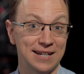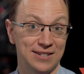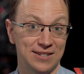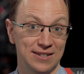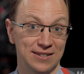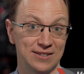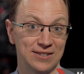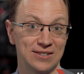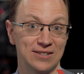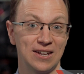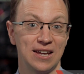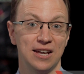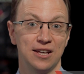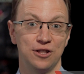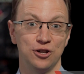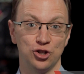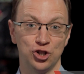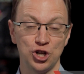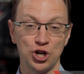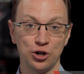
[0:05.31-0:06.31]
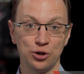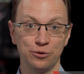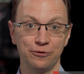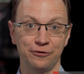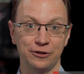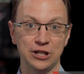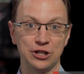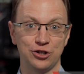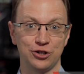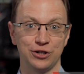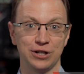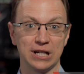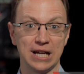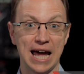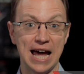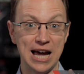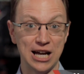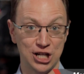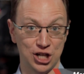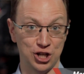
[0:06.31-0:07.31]
Access, the show
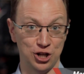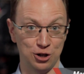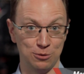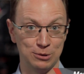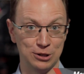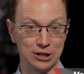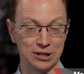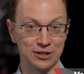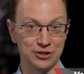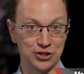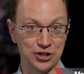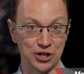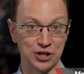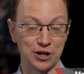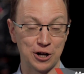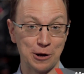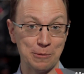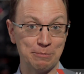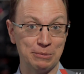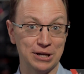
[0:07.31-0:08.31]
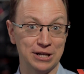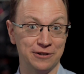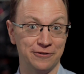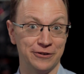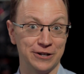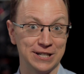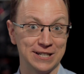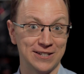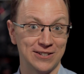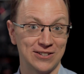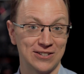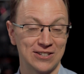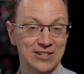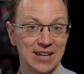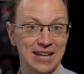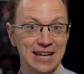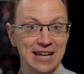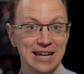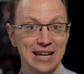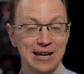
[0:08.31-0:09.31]
featuring actionable startup
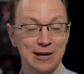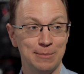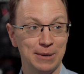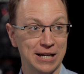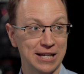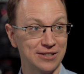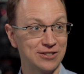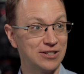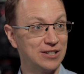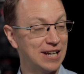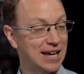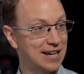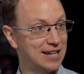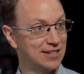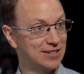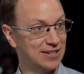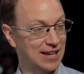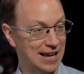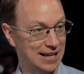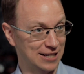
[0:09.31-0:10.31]
advice. My guest today is